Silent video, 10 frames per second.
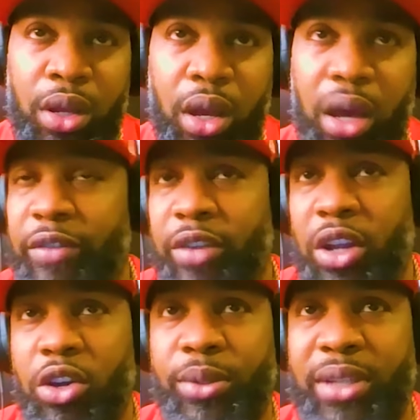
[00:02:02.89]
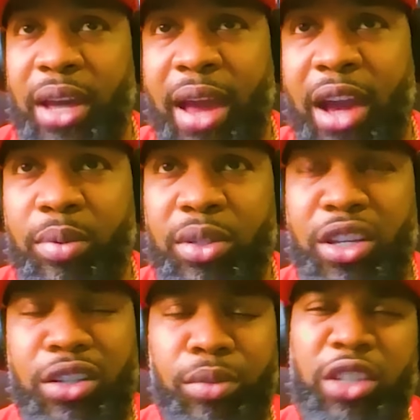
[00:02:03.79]
even though he was kind of out of
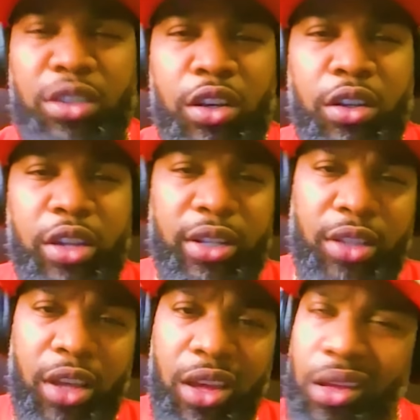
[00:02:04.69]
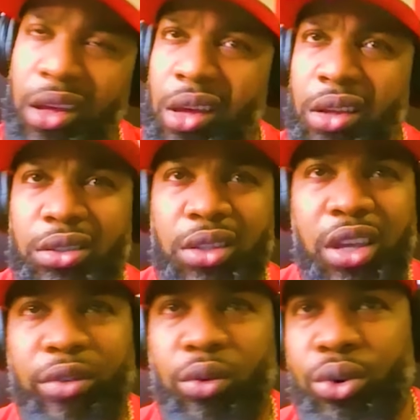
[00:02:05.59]
position, but he still did his thing.
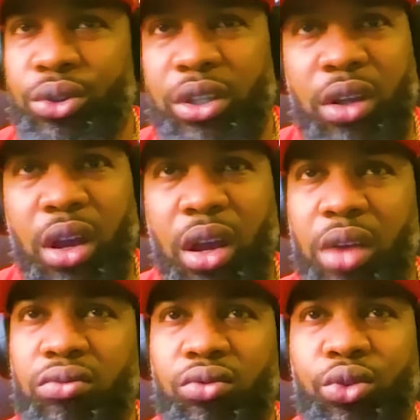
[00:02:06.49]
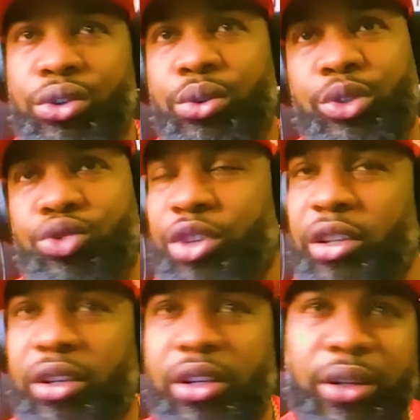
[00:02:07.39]
Steven Ruzick, was
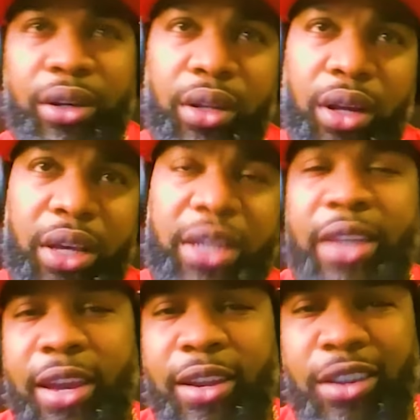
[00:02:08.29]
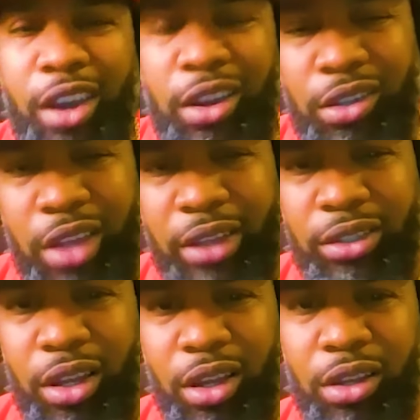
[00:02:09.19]
really good. He's at Indiana
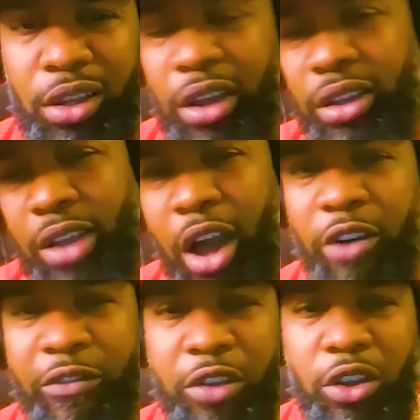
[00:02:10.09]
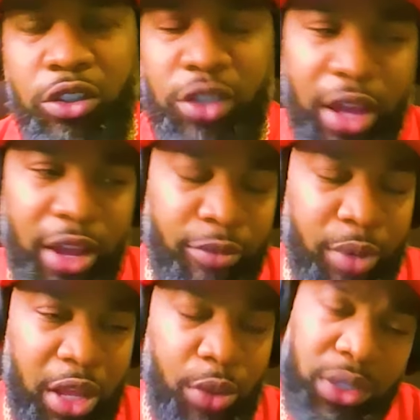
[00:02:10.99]
as an off-field staff,
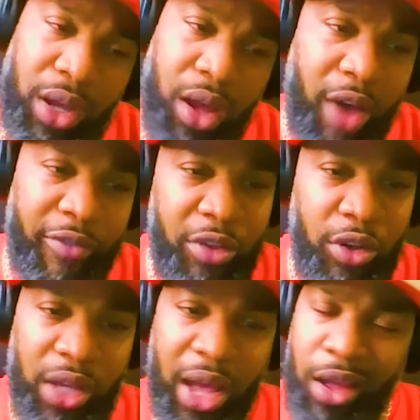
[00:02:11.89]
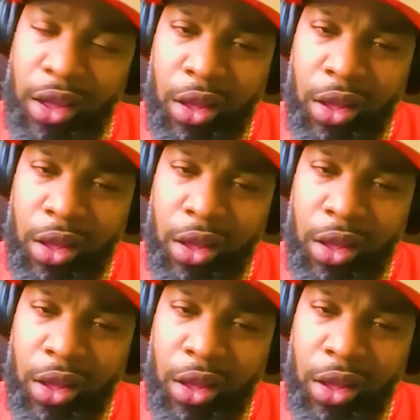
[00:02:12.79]
but he was an off-field guy.